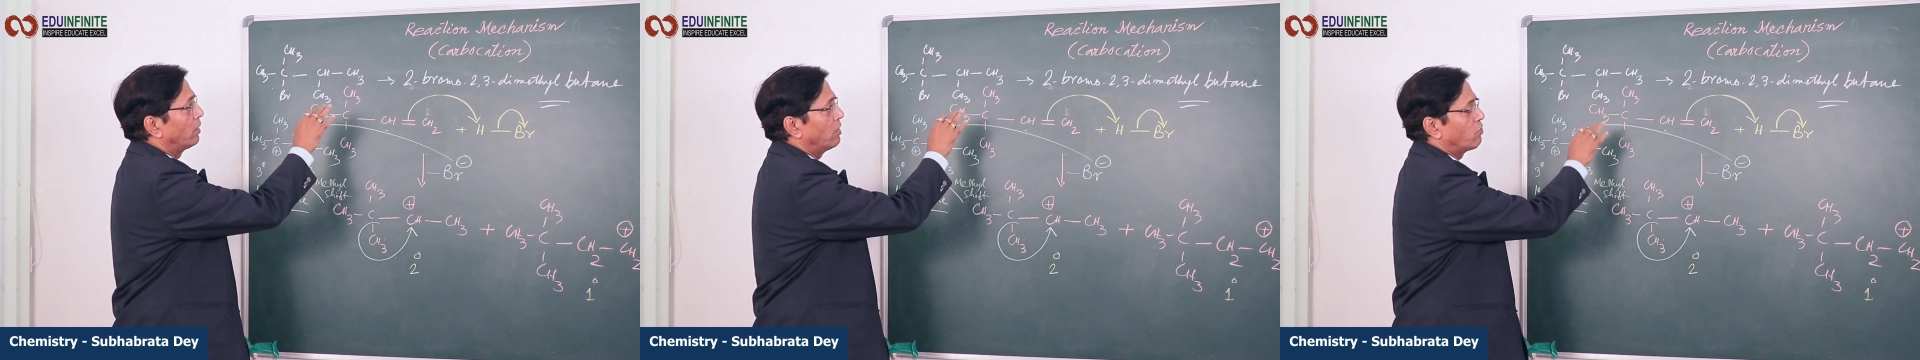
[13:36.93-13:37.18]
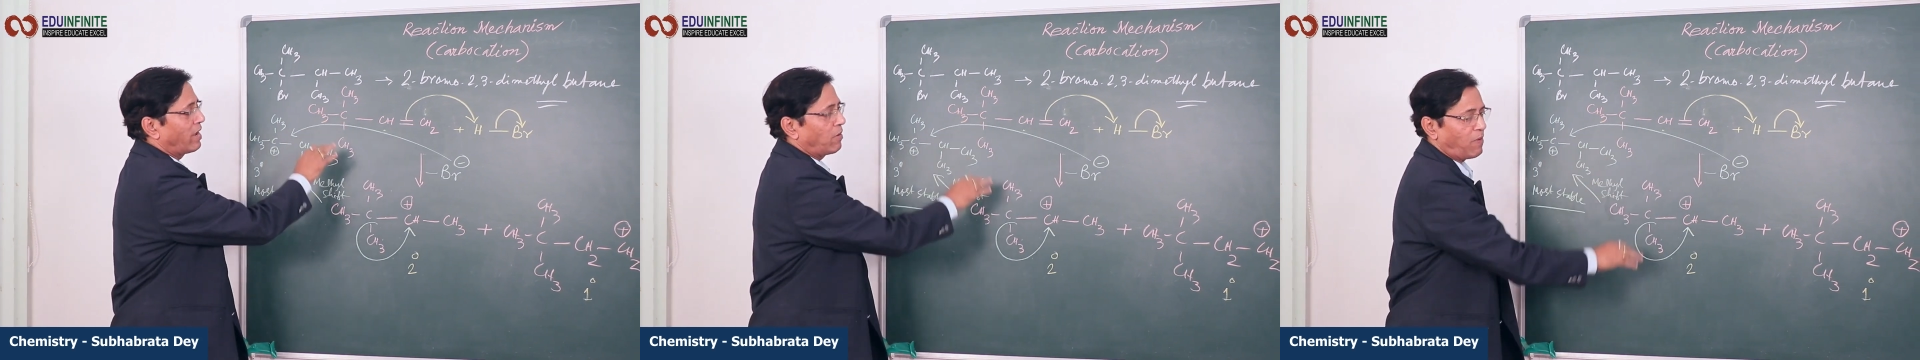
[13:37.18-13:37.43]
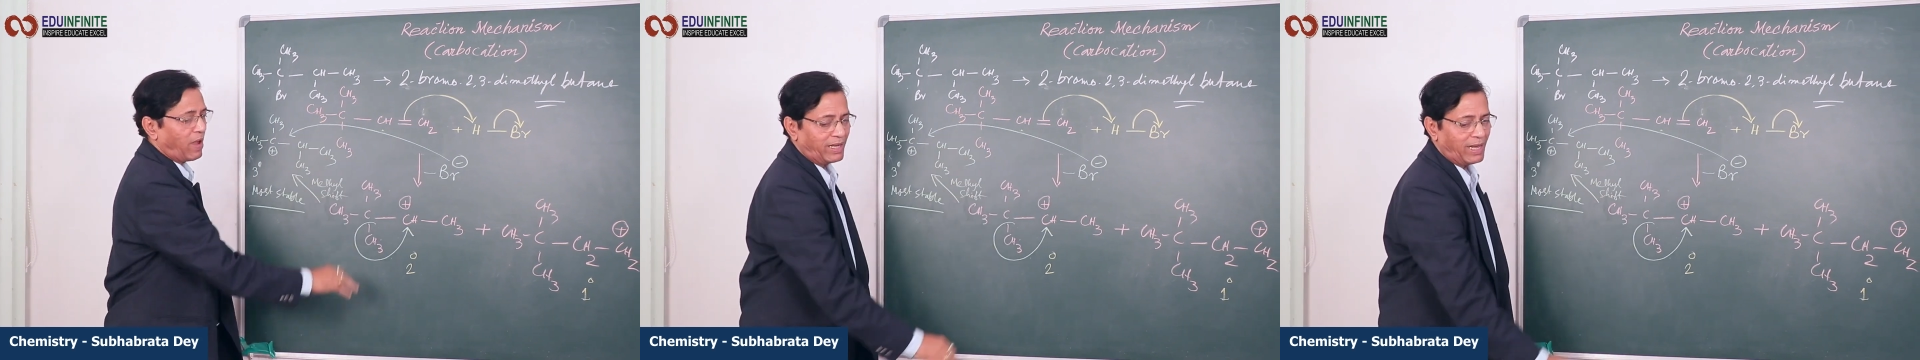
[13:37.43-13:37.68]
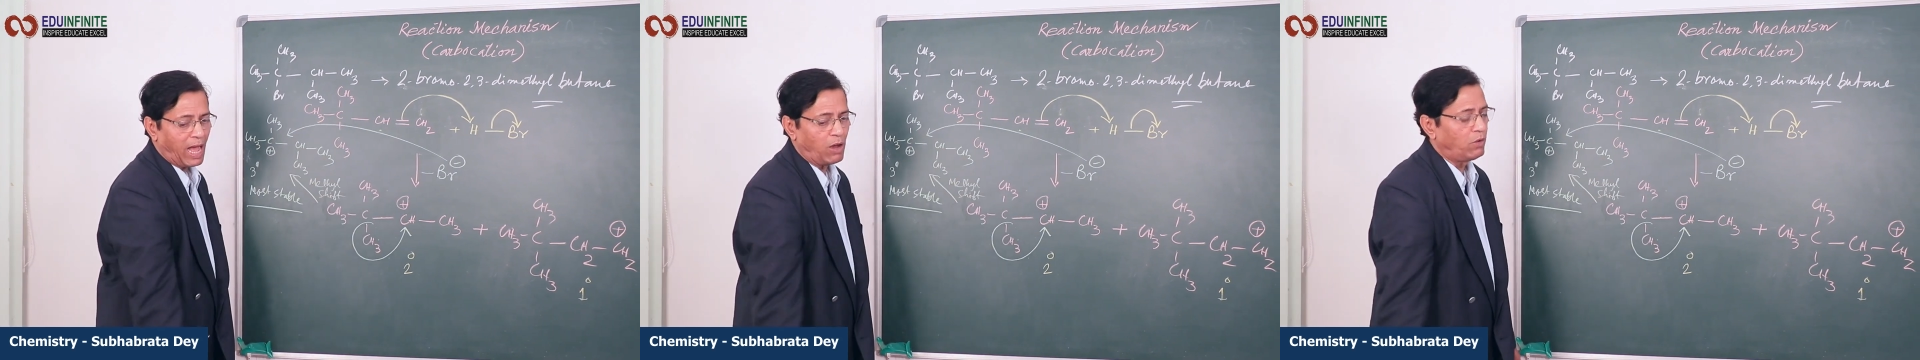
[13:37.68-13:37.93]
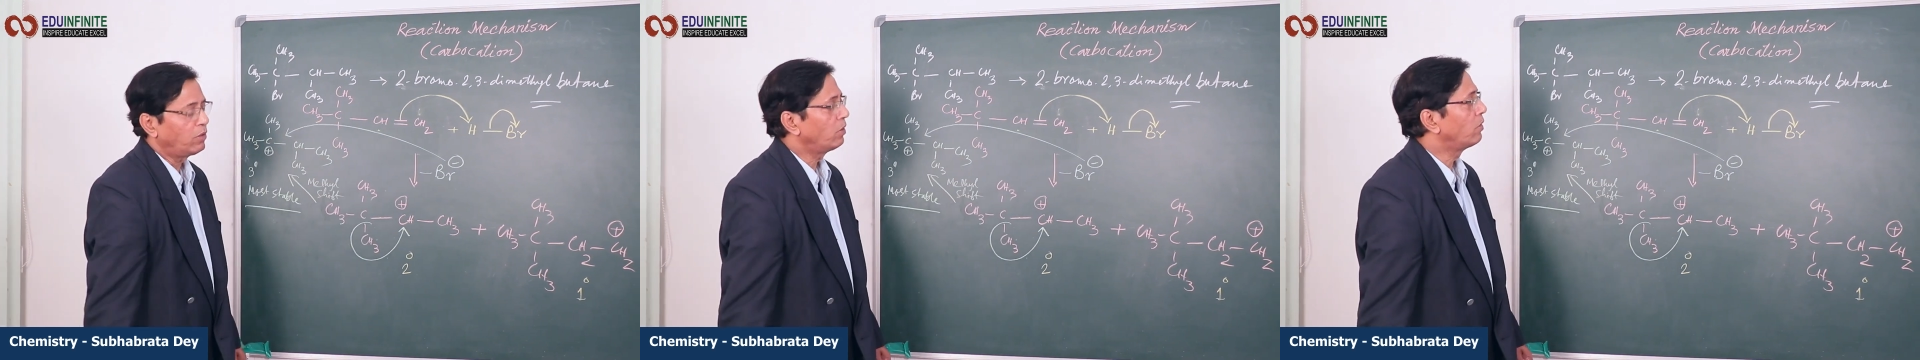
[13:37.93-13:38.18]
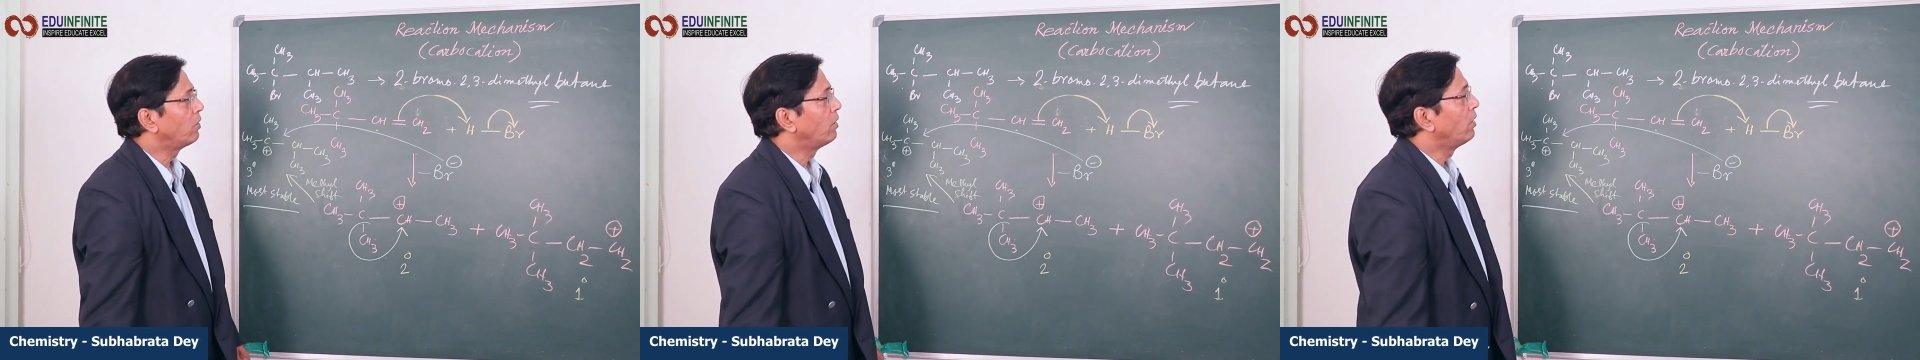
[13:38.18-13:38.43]
you can find
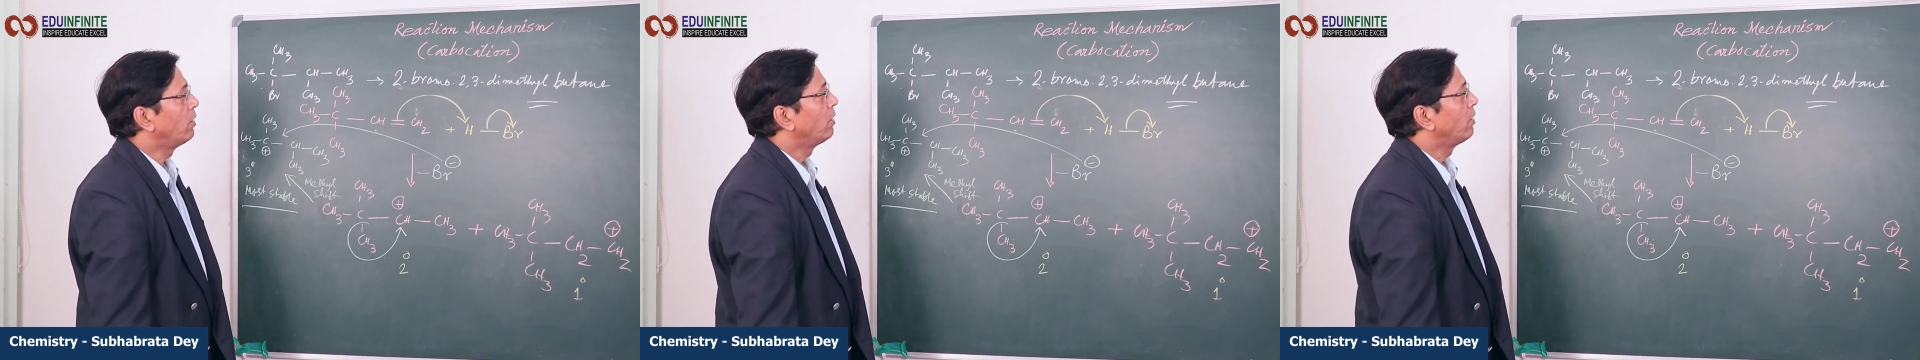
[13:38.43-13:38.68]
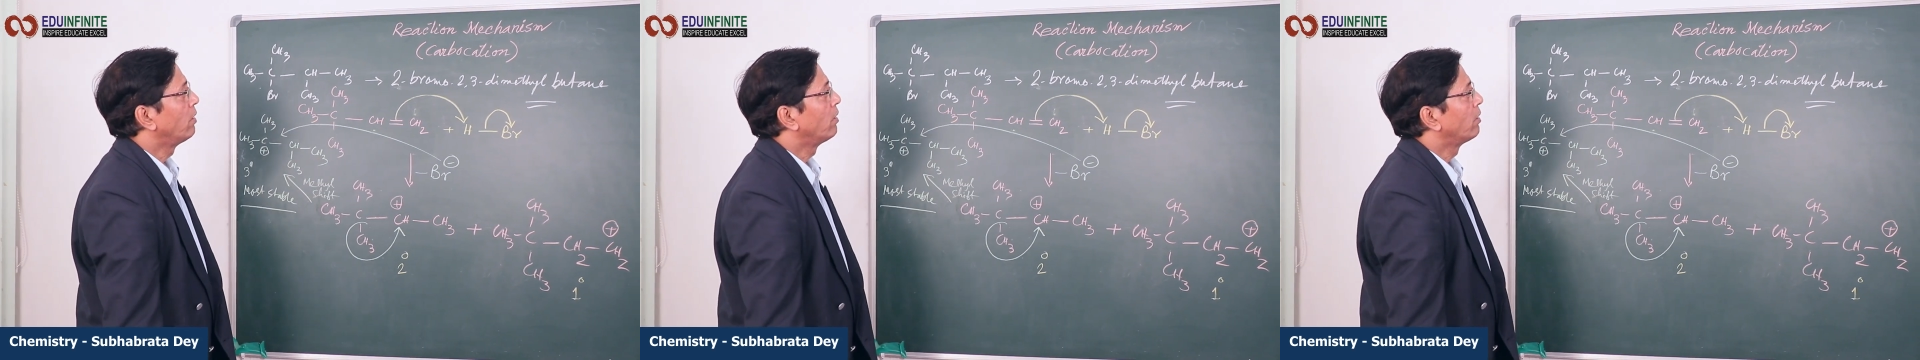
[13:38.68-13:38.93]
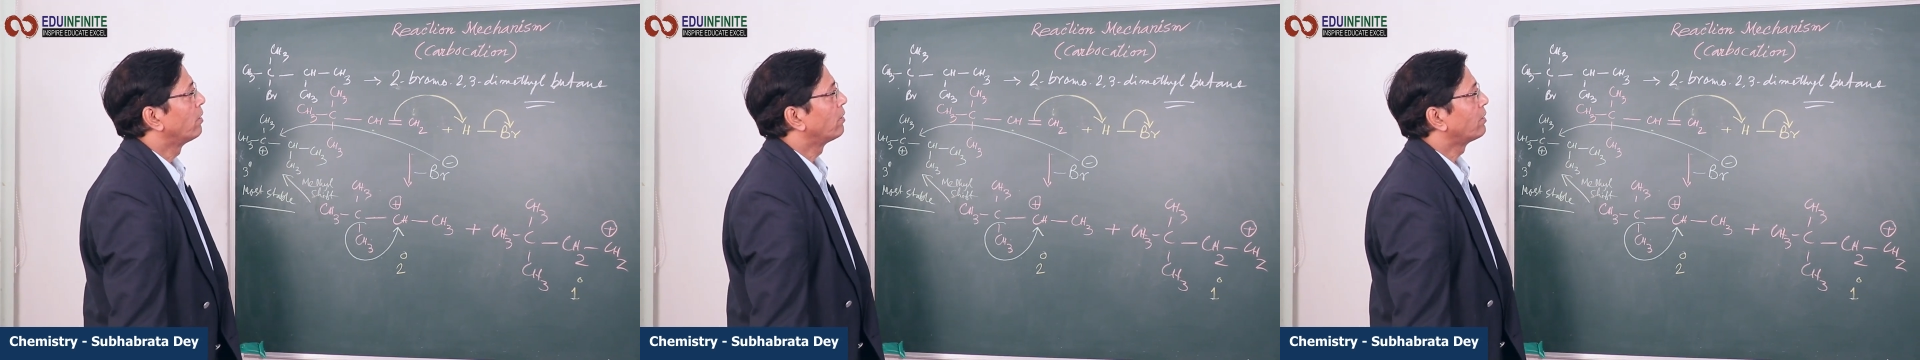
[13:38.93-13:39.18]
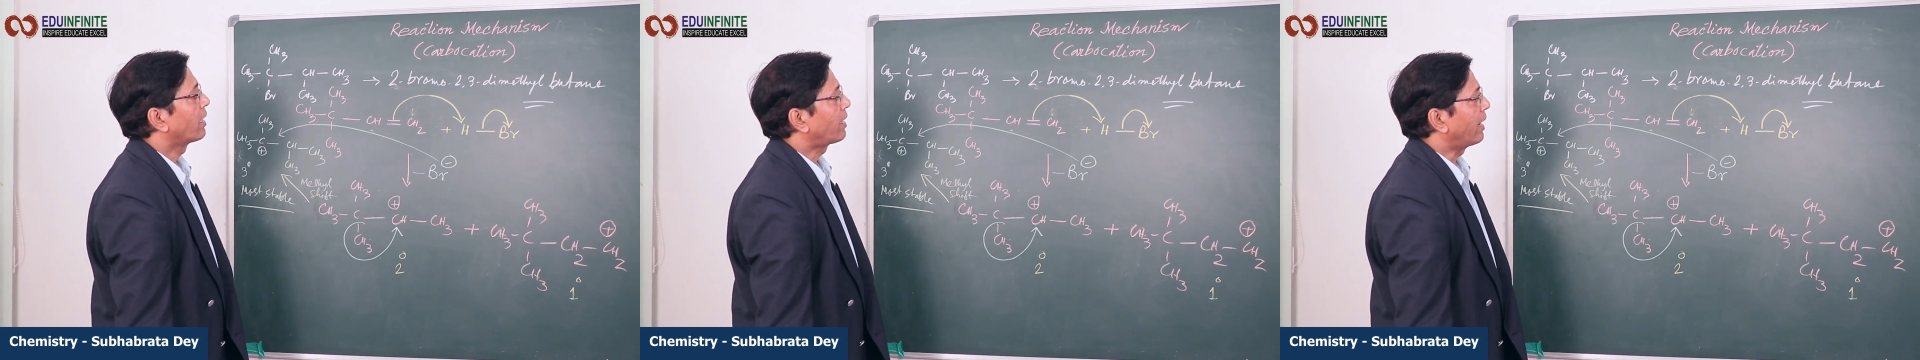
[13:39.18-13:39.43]
out the